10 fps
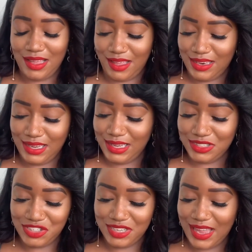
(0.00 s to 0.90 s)
uh, the
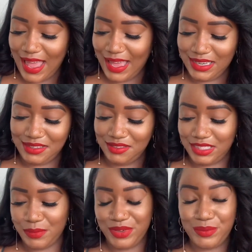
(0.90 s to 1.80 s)
end of July and
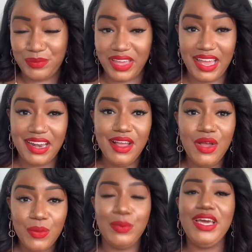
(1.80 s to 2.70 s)
December, but
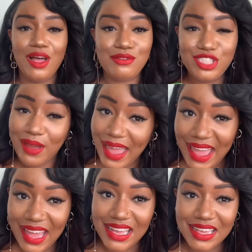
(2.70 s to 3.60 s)
we on
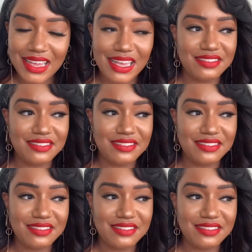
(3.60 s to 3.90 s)
track.